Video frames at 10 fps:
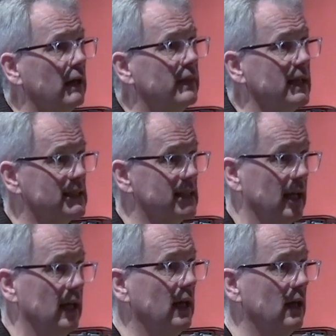they
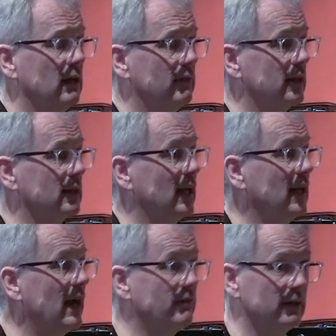say that
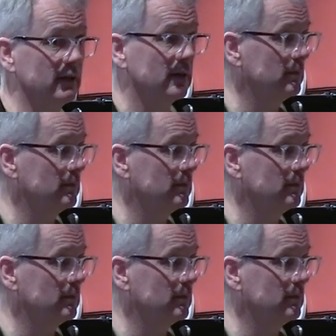11